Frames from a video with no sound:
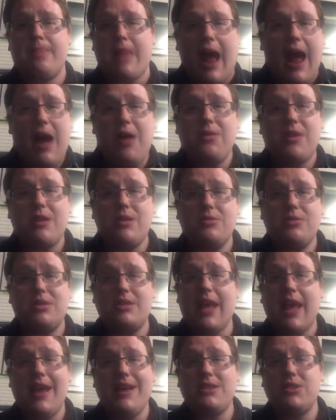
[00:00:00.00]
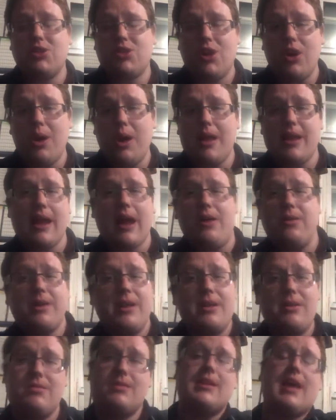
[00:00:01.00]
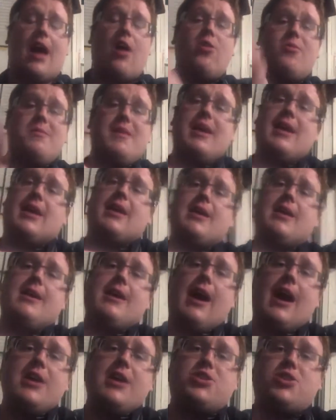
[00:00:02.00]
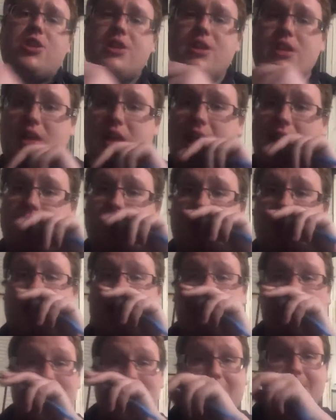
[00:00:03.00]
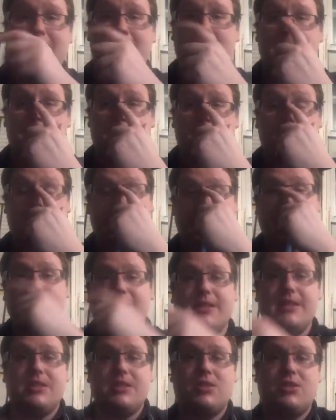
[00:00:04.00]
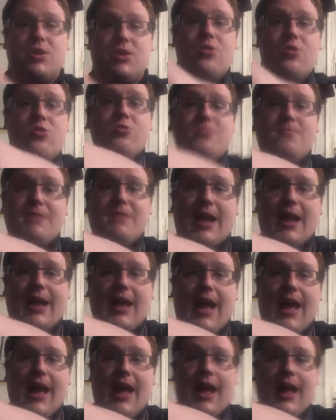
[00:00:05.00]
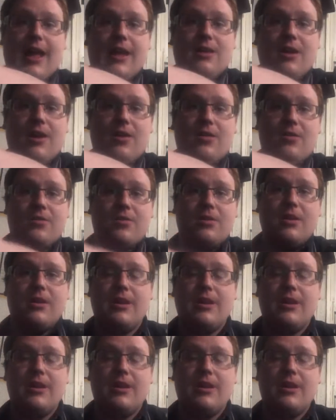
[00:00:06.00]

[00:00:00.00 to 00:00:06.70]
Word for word: How can you say it's good? How can you tell me I shouldn't cover this because it's Zoom? Like, I, I don't know.